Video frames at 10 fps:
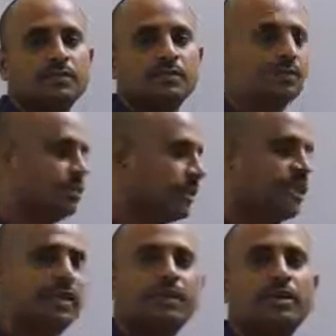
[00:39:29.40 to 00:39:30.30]
So
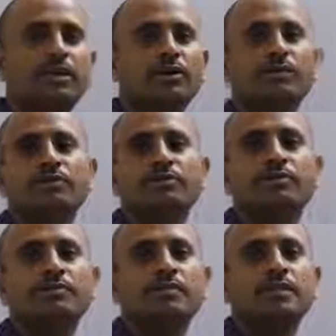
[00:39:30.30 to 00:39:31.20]
okay, now
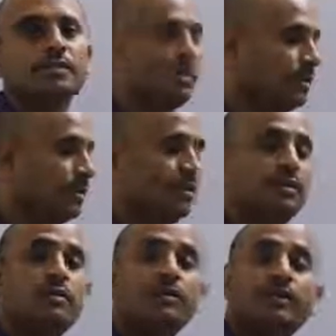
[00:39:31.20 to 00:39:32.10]

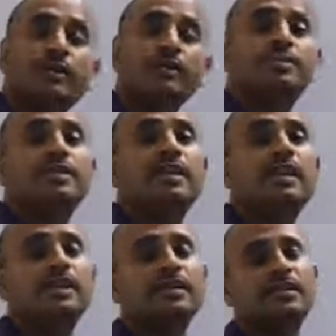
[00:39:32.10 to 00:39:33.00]
go to the next
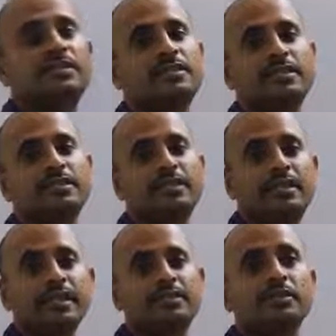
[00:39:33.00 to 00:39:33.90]
characteristic, that
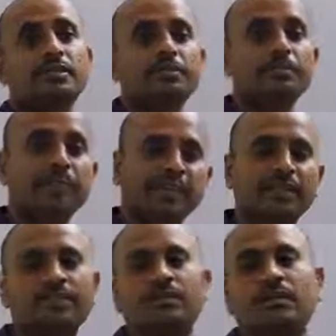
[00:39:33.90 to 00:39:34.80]
is
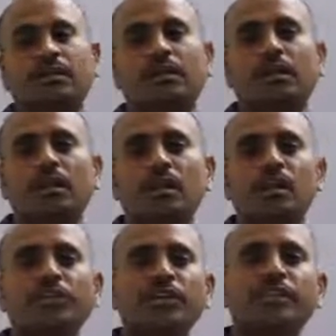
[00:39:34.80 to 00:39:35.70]
breathe. All
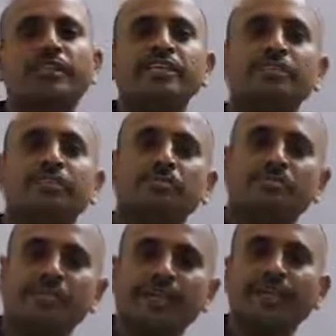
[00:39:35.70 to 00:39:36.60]
living things
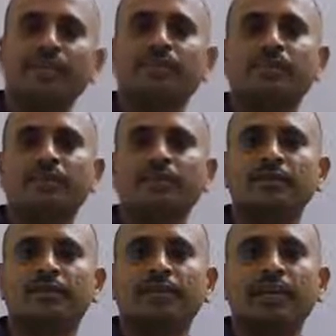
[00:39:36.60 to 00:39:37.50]
breathe
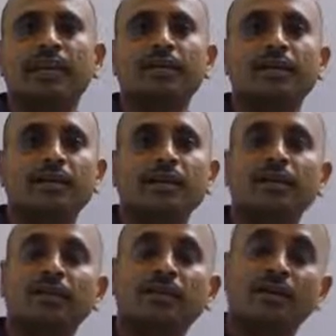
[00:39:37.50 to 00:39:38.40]
and
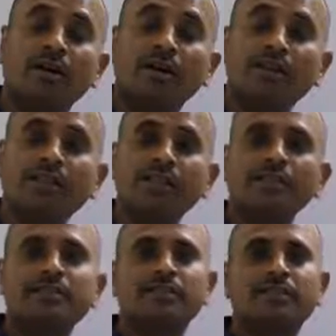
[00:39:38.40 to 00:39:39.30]
non-living
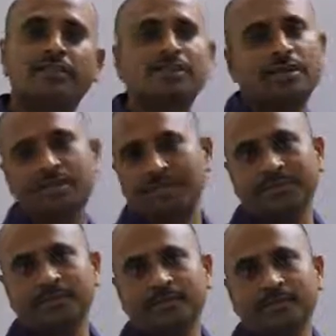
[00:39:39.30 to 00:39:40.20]
things does not breathe.